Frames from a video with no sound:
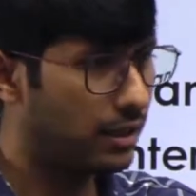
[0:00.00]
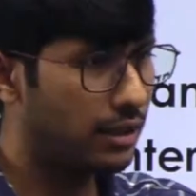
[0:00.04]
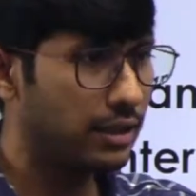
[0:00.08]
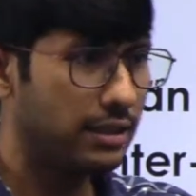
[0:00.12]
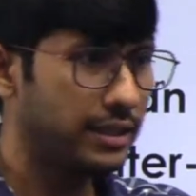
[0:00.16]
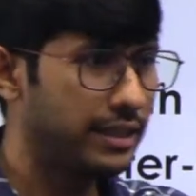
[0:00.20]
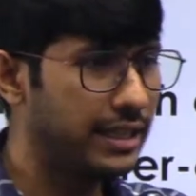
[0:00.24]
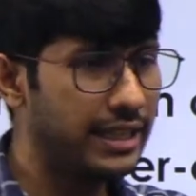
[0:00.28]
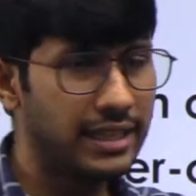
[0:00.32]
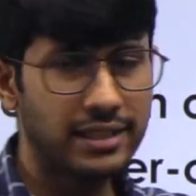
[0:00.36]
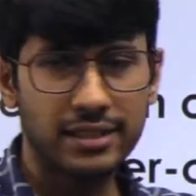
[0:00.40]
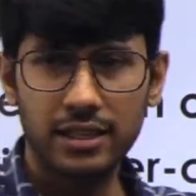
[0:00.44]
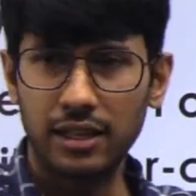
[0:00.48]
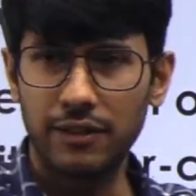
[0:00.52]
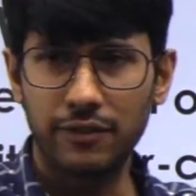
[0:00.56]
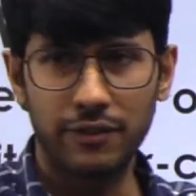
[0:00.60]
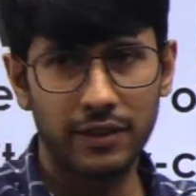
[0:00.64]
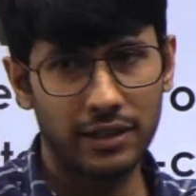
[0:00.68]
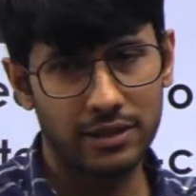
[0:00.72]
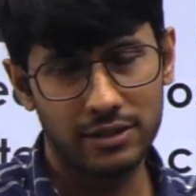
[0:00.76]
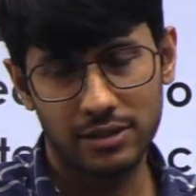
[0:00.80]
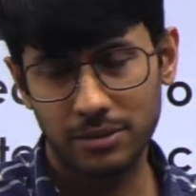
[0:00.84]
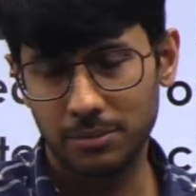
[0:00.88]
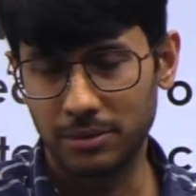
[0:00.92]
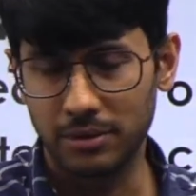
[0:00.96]
Dates are
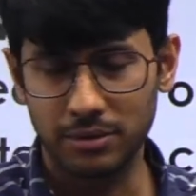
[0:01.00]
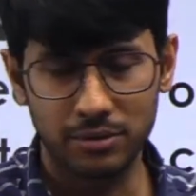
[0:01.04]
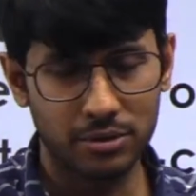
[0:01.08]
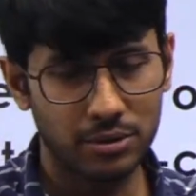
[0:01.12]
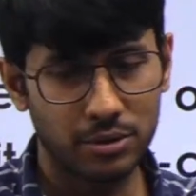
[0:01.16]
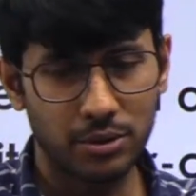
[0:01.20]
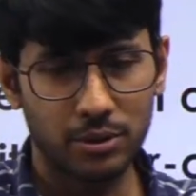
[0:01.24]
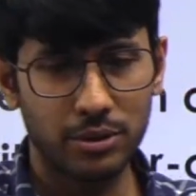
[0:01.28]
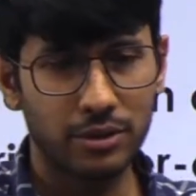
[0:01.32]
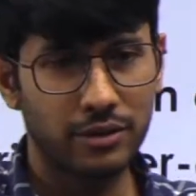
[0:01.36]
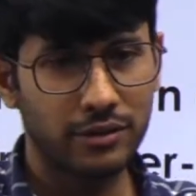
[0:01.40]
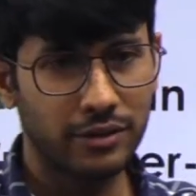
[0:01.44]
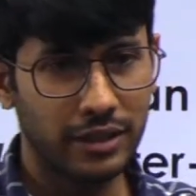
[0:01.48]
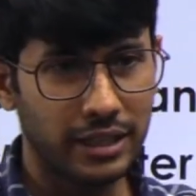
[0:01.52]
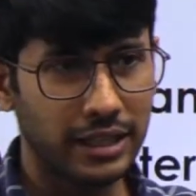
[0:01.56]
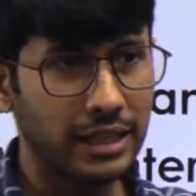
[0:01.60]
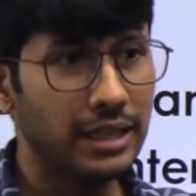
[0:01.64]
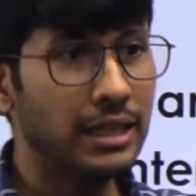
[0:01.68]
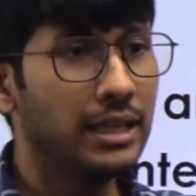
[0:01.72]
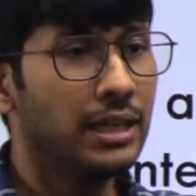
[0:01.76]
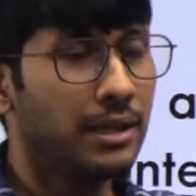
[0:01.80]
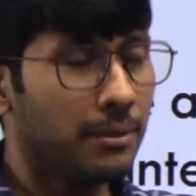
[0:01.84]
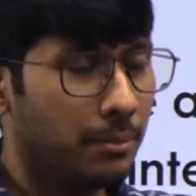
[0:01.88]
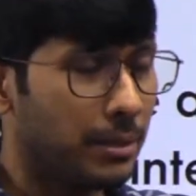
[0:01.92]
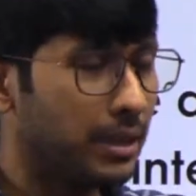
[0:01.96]
flexible, so don't worry.
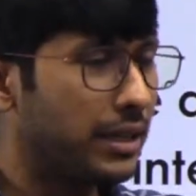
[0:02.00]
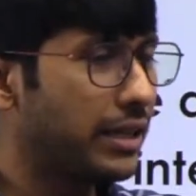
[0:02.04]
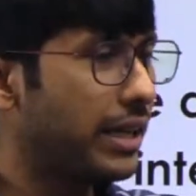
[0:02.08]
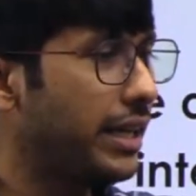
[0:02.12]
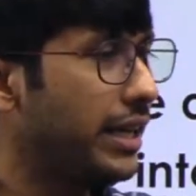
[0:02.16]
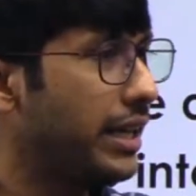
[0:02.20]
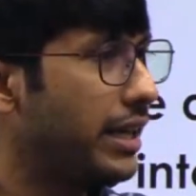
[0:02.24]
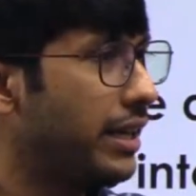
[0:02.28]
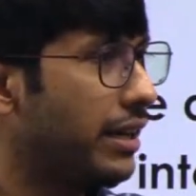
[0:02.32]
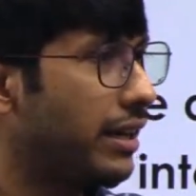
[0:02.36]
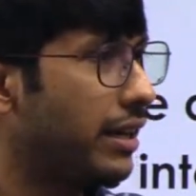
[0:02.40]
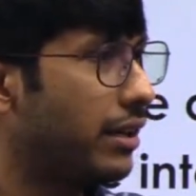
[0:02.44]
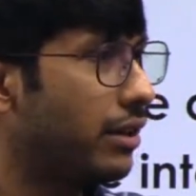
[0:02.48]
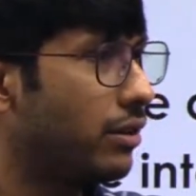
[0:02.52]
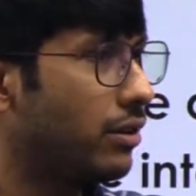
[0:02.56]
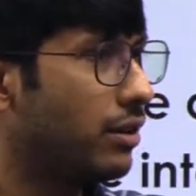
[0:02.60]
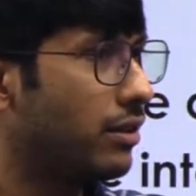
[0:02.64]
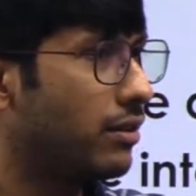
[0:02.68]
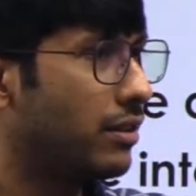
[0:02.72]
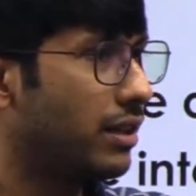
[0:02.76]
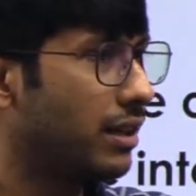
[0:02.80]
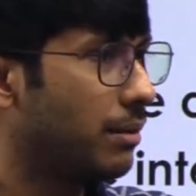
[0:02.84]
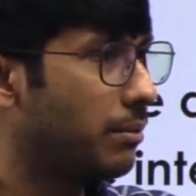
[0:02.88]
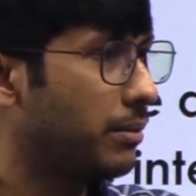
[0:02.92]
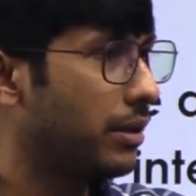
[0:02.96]
But try and write on the
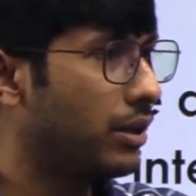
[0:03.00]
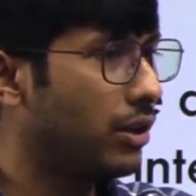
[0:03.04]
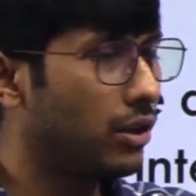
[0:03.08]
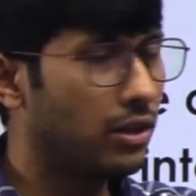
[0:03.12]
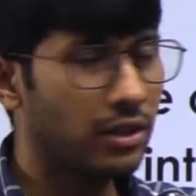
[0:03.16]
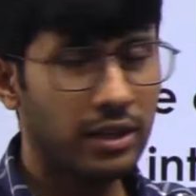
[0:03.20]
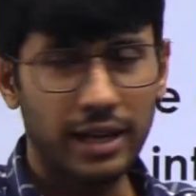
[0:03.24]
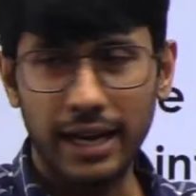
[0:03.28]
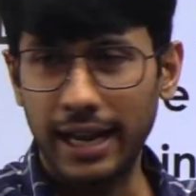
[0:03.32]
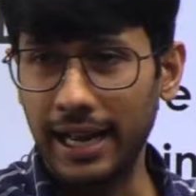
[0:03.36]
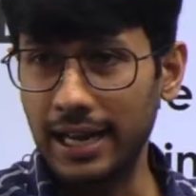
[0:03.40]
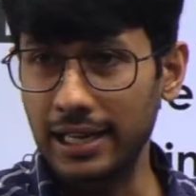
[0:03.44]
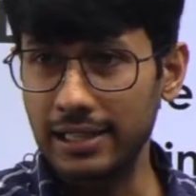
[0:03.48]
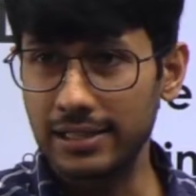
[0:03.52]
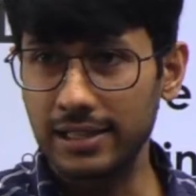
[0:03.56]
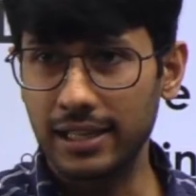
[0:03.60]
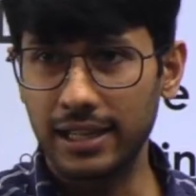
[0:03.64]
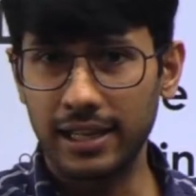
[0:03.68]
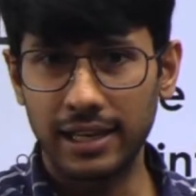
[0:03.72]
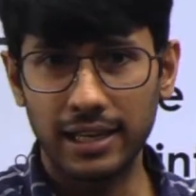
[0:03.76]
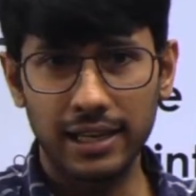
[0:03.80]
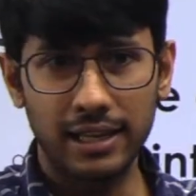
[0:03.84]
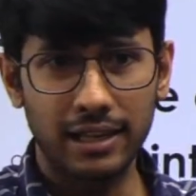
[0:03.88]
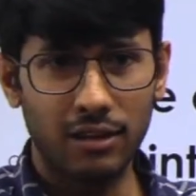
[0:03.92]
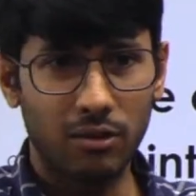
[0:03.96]
same day or as
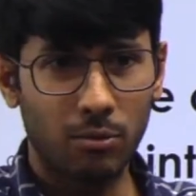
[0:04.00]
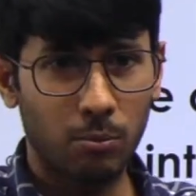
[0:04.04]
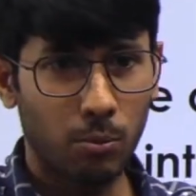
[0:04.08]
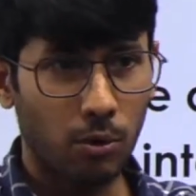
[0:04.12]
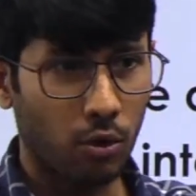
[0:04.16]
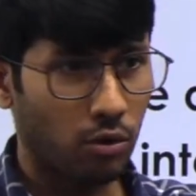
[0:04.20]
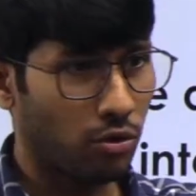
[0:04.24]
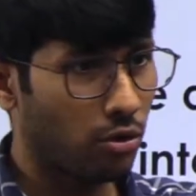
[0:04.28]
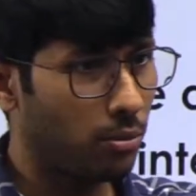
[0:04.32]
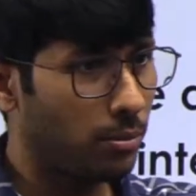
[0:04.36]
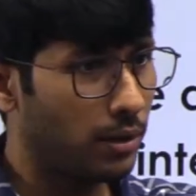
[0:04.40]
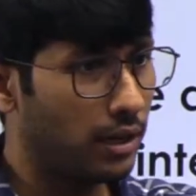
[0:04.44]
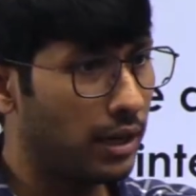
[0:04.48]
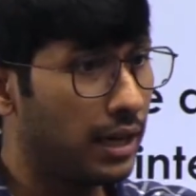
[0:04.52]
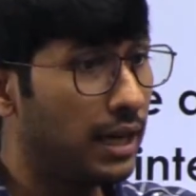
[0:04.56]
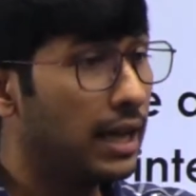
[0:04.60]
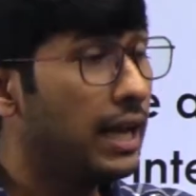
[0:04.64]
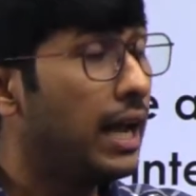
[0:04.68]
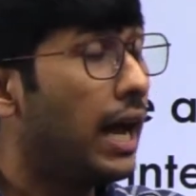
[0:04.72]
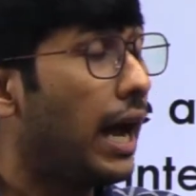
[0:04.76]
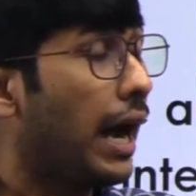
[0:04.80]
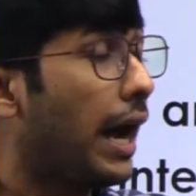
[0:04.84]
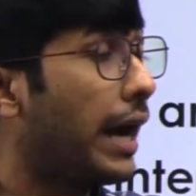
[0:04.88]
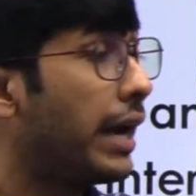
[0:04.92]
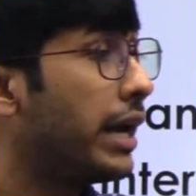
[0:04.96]
early as possible.
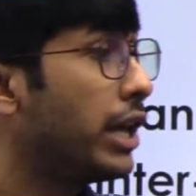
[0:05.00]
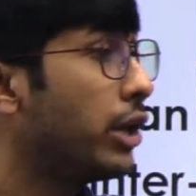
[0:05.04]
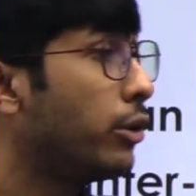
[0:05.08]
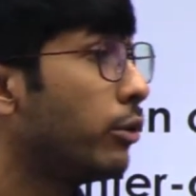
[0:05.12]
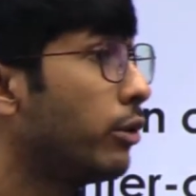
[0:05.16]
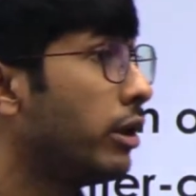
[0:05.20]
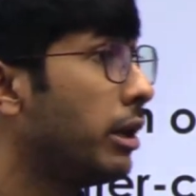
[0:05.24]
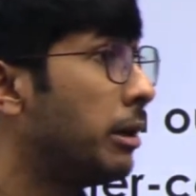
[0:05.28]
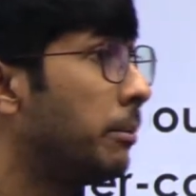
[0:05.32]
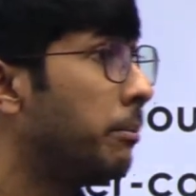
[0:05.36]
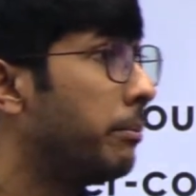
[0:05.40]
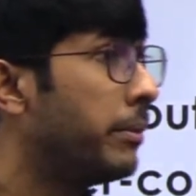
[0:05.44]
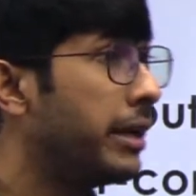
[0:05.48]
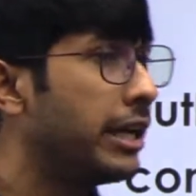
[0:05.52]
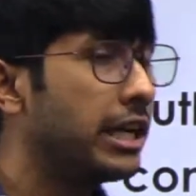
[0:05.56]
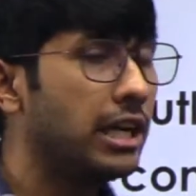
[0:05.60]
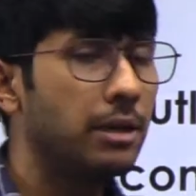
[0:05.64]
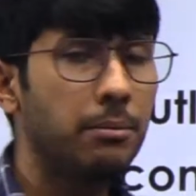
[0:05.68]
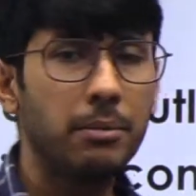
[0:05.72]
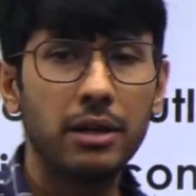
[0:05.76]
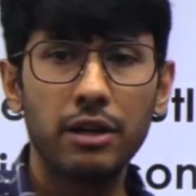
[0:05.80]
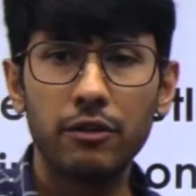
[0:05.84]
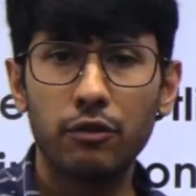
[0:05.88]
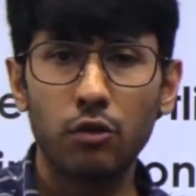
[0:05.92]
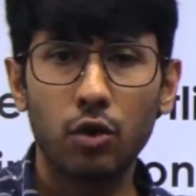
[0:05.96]
And you will meet
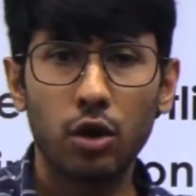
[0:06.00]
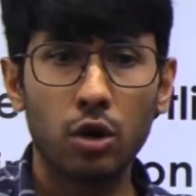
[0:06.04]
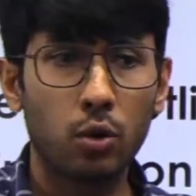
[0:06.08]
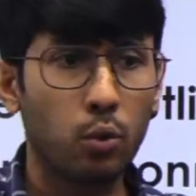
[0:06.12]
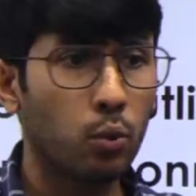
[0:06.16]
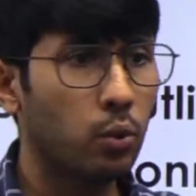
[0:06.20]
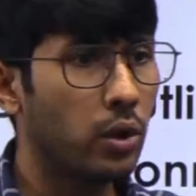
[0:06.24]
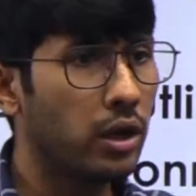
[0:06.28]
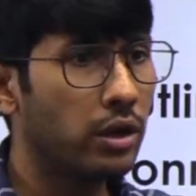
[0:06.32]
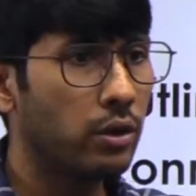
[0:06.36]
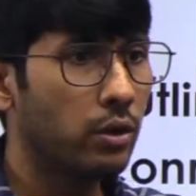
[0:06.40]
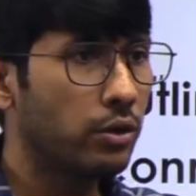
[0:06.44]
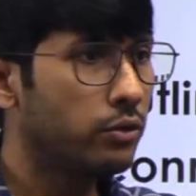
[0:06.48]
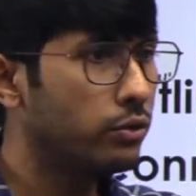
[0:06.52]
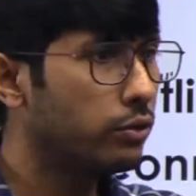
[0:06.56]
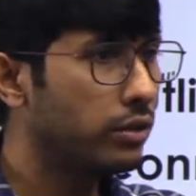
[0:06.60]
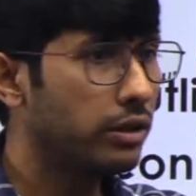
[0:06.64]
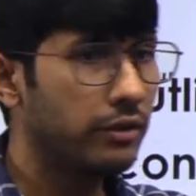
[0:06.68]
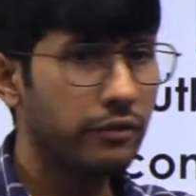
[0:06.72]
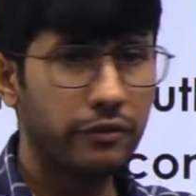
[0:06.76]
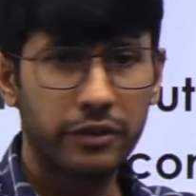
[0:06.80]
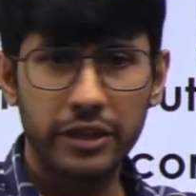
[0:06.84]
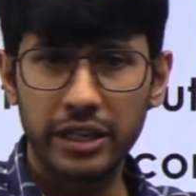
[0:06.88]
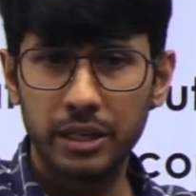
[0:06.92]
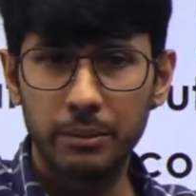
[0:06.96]
me for one-on-one
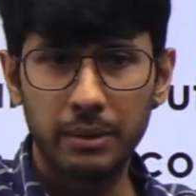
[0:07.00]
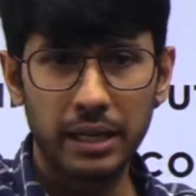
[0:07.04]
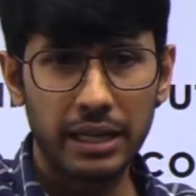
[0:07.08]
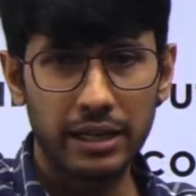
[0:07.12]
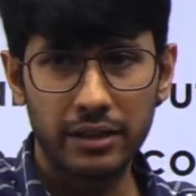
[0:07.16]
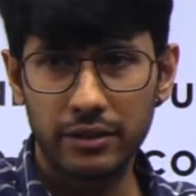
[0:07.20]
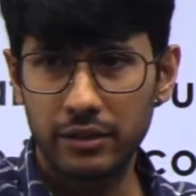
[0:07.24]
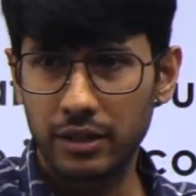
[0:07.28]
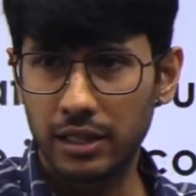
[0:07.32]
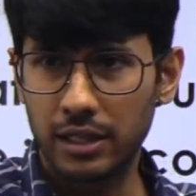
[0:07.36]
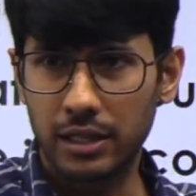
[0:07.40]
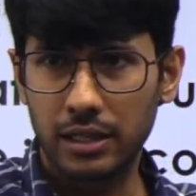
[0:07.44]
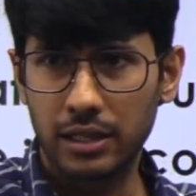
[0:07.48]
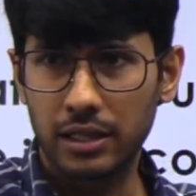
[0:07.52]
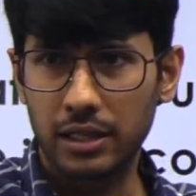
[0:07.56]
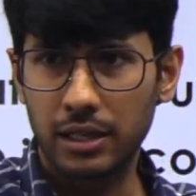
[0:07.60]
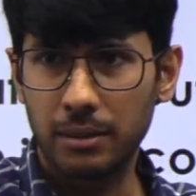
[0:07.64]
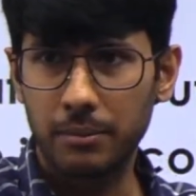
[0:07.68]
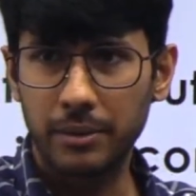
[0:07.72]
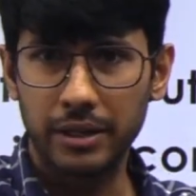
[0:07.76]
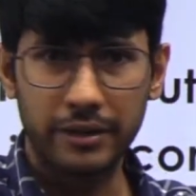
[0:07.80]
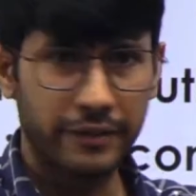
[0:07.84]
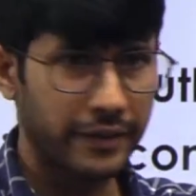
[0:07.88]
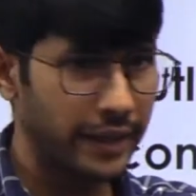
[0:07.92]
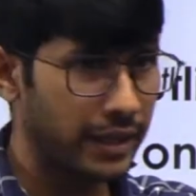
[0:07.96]
feedback
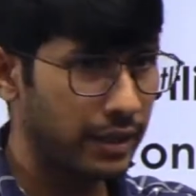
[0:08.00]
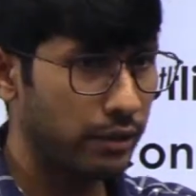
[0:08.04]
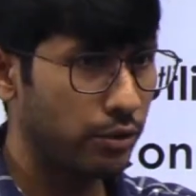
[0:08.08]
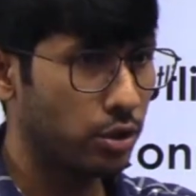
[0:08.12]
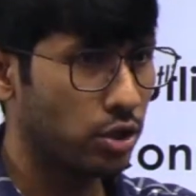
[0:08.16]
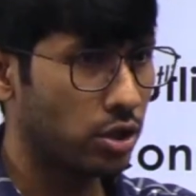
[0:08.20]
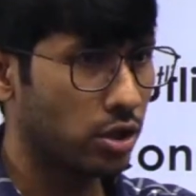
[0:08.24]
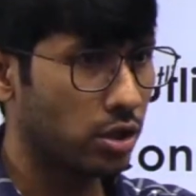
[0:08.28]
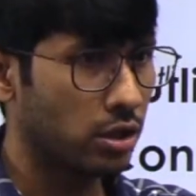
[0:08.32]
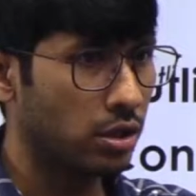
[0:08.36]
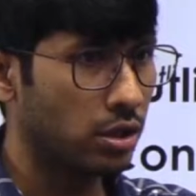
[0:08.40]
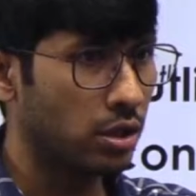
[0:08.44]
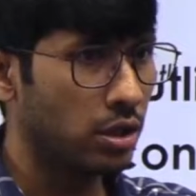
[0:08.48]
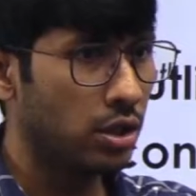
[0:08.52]
come evaluation.